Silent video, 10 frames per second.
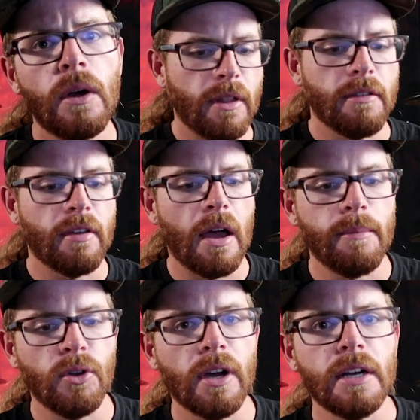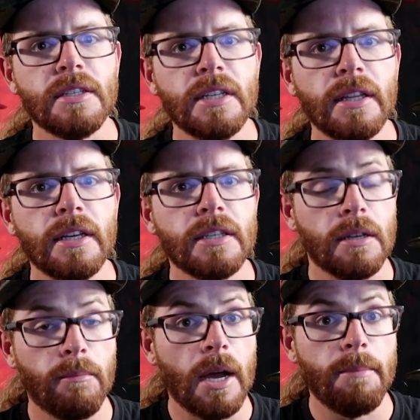By the time you guys see this,
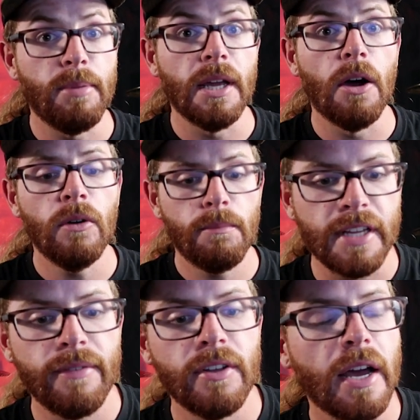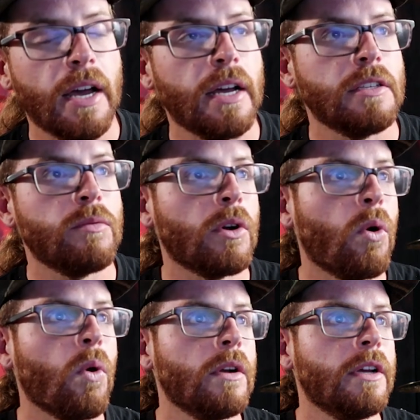it might be out. David has
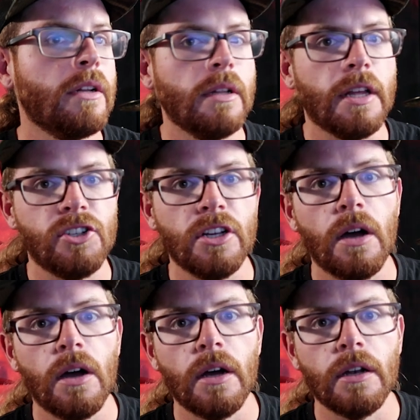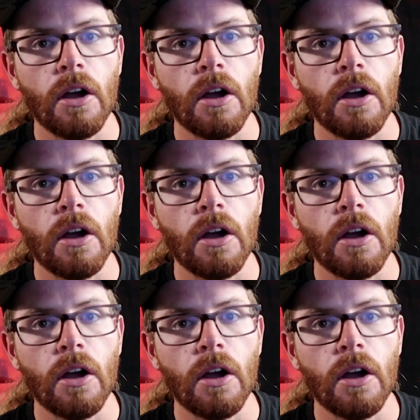recorded a Legion,